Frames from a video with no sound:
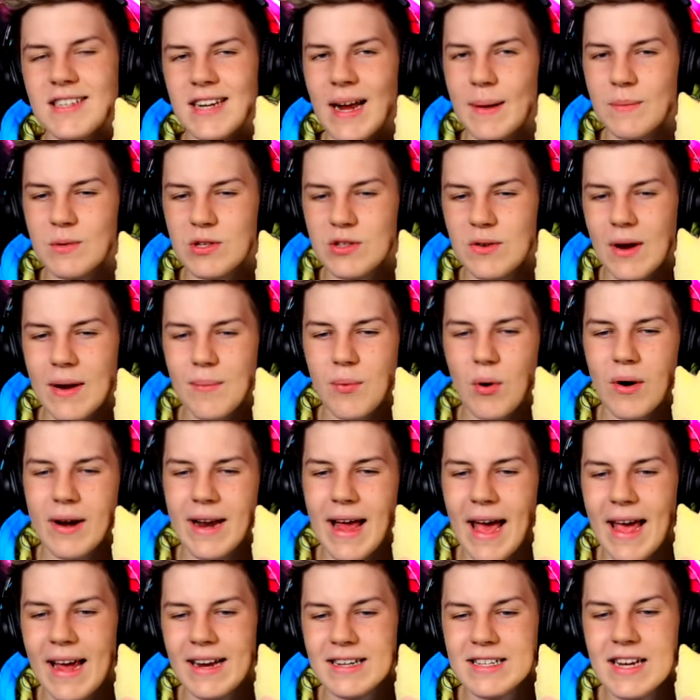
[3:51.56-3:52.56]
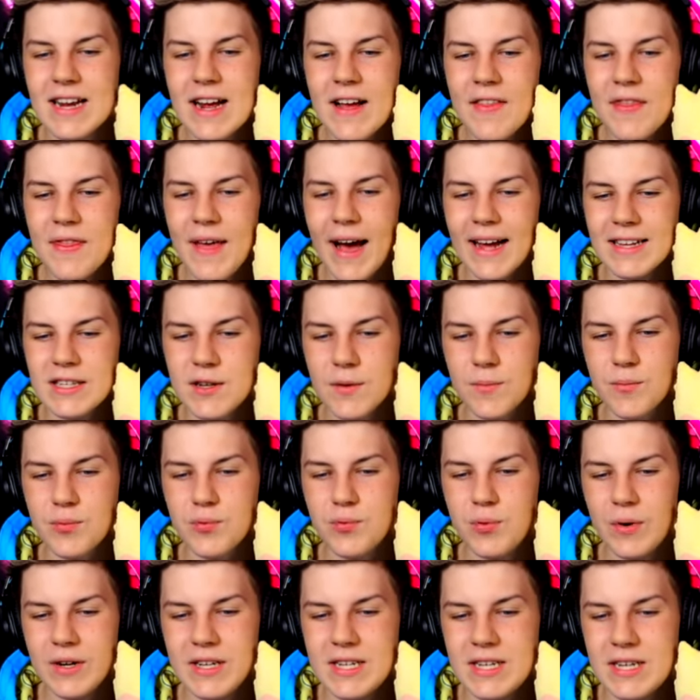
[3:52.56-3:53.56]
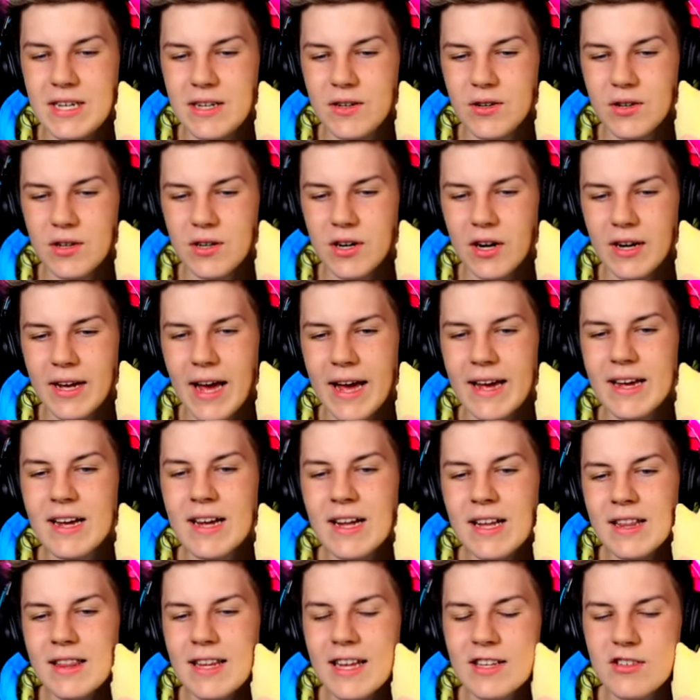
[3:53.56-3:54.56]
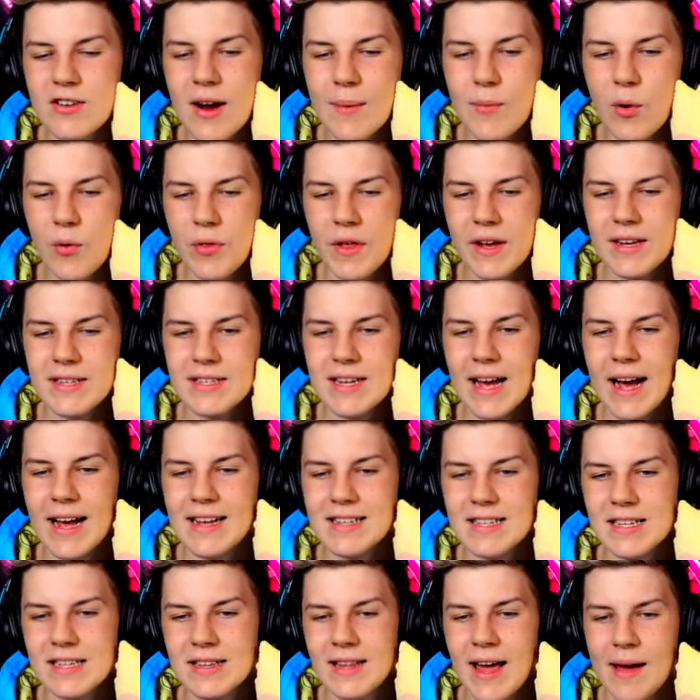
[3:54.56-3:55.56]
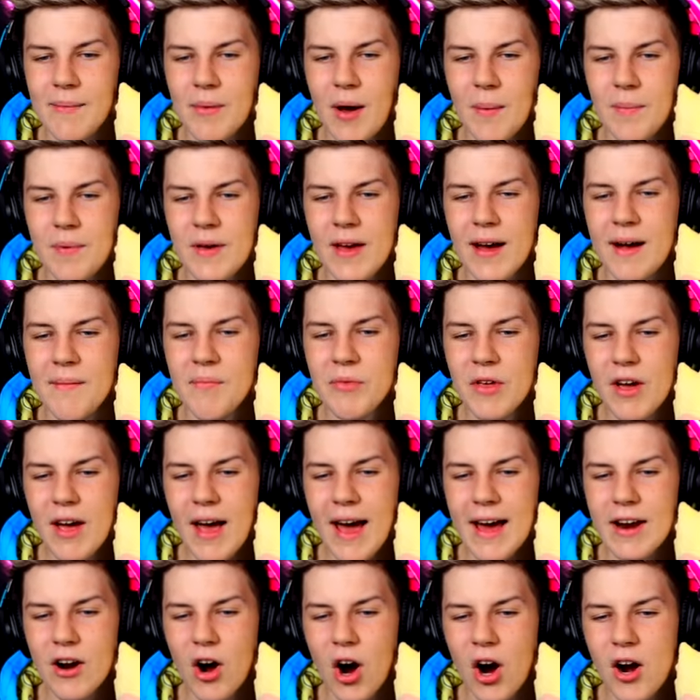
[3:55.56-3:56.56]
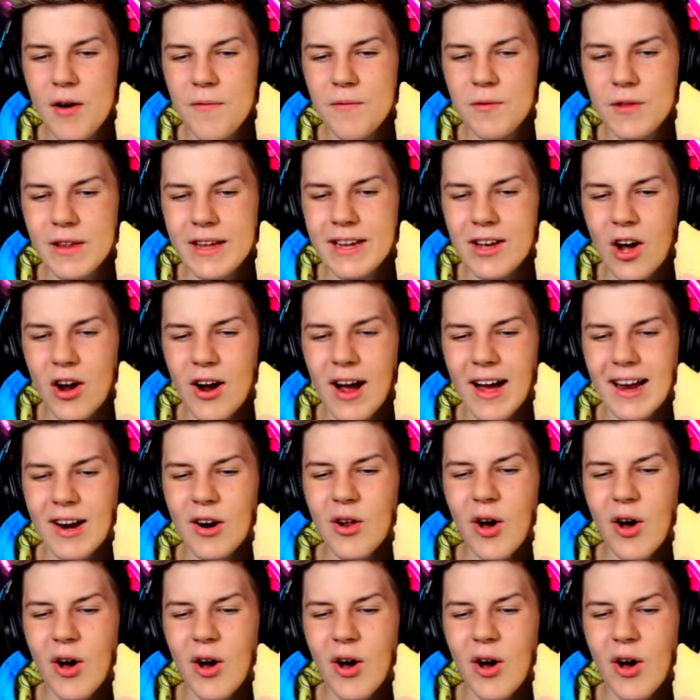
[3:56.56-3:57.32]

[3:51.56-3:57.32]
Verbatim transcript: times 3.8. That's pretty good. Okay, let's grab all these guys, climb up here, and hopefully go, oh